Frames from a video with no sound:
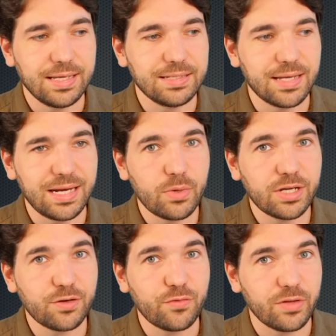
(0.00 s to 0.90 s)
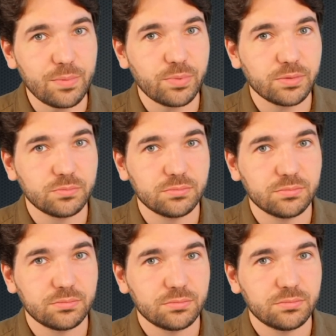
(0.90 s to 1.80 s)
Is anyone going to flip?
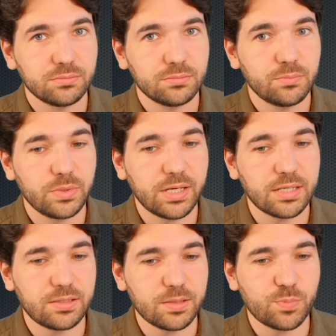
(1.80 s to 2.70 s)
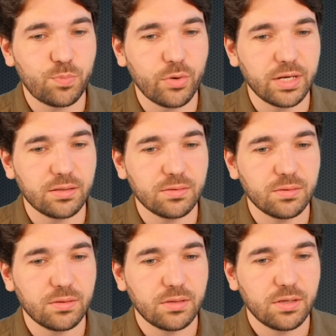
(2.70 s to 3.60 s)
Because at this point,
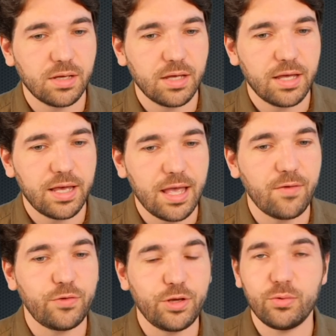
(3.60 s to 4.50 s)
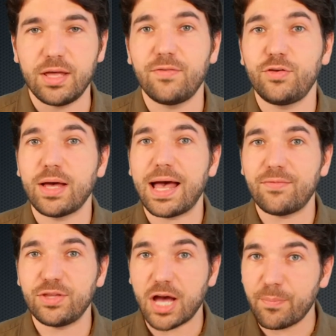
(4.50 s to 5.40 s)
if you
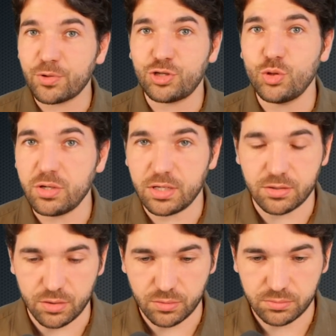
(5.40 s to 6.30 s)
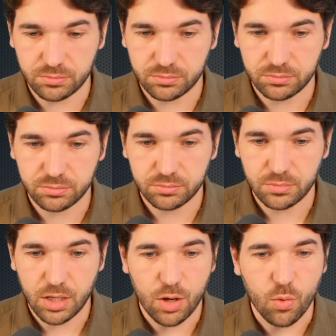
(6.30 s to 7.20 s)
have the opportunity to,
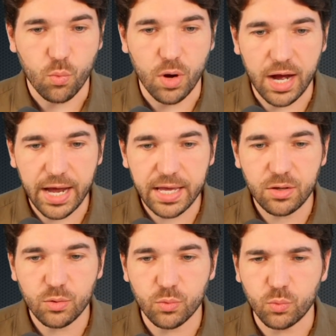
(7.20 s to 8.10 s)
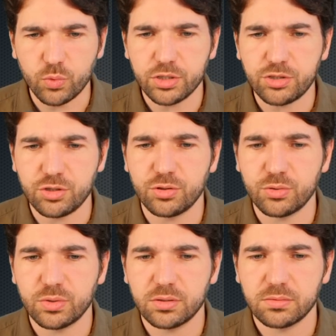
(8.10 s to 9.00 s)
why would
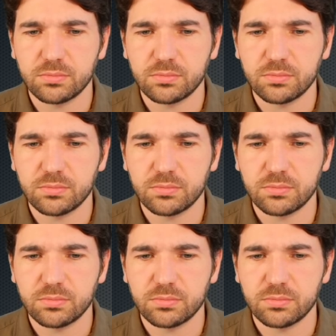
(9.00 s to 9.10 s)
you